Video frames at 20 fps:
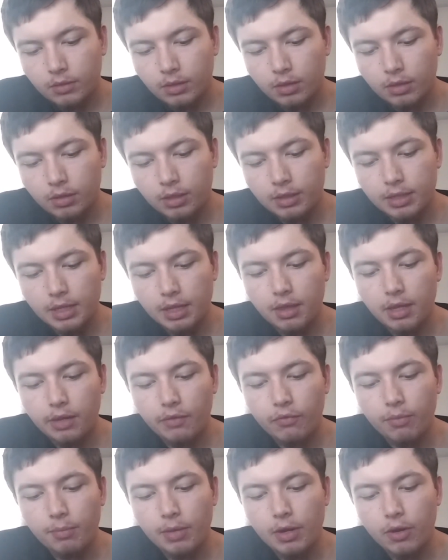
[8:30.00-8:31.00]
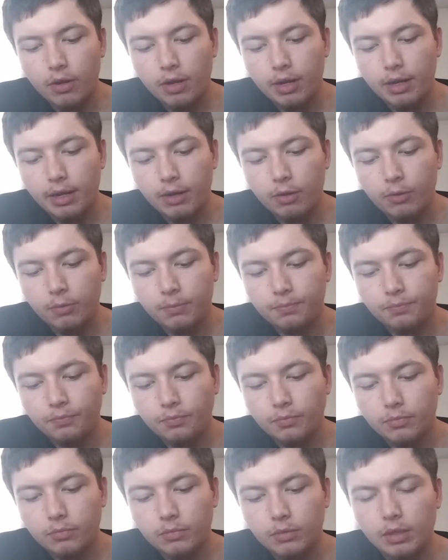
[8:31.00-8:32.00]
Because I think from here on out,
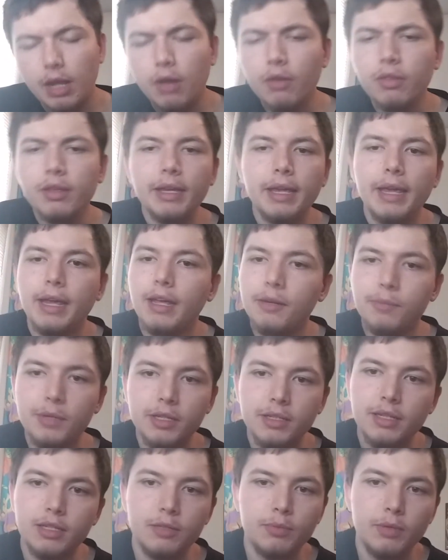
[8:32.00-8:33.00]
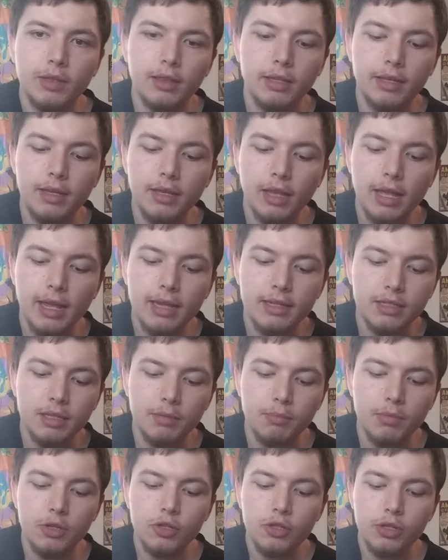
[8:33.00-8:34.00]
now that cannabis has been legalized
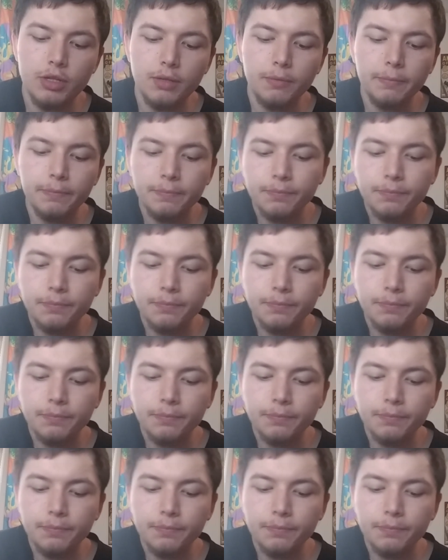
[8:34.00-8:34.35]
in Michigan,